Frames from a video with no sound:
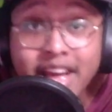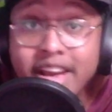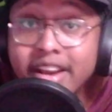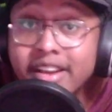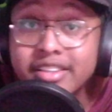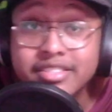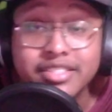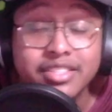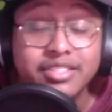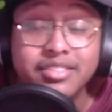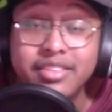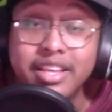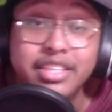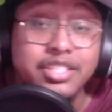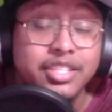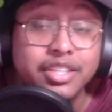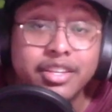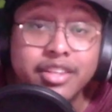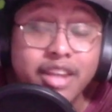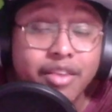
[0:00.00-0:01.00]
because they
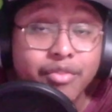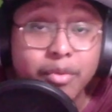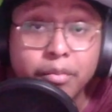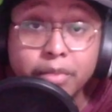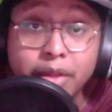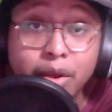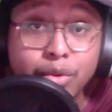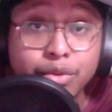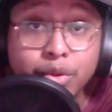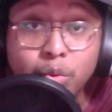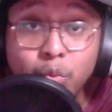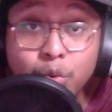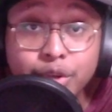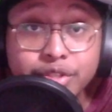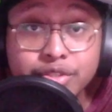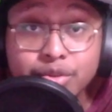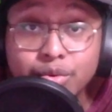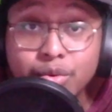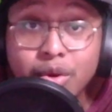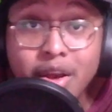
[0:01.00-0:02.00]
should have never blown the
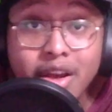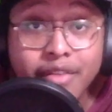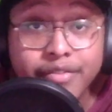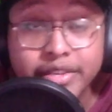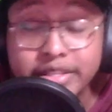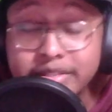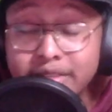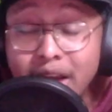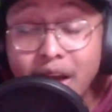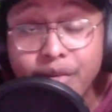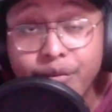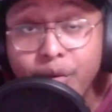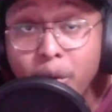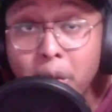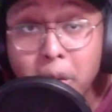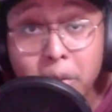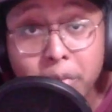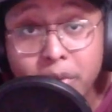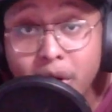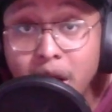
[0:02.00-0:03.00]
whistle for stop
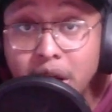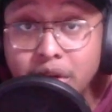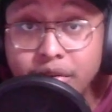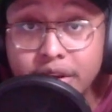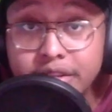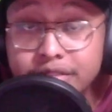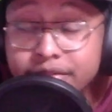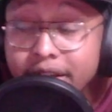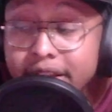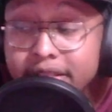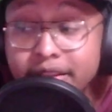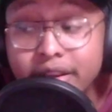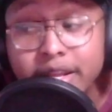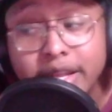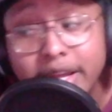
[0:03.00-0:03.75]
forward progress right there.